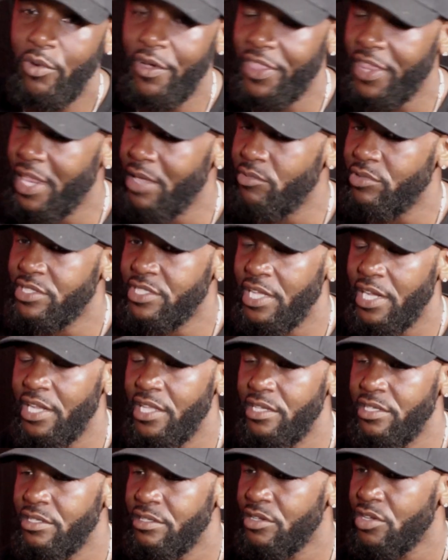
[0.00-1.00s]
whether they were
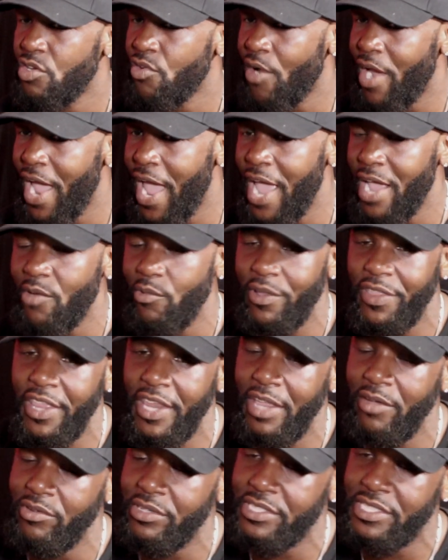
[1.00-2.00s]
selling crack,
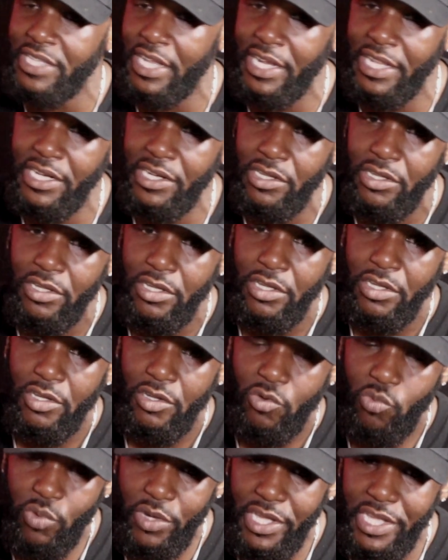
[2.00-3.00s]
whether they were selling
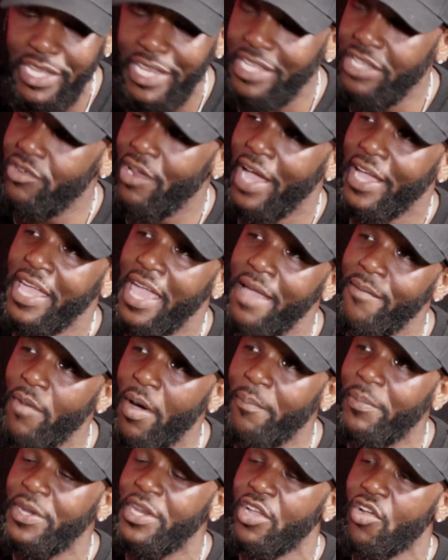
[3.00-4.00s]
weed. I
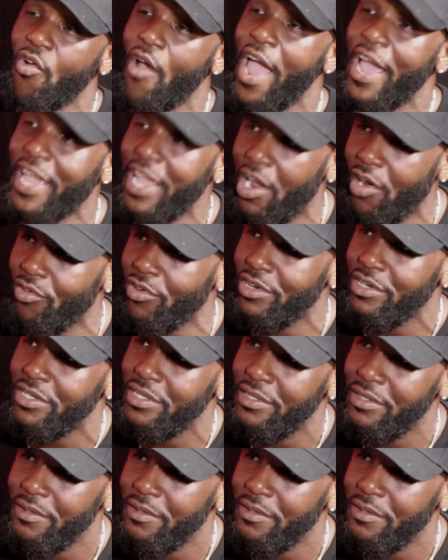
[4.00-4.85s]
came up in the crack era.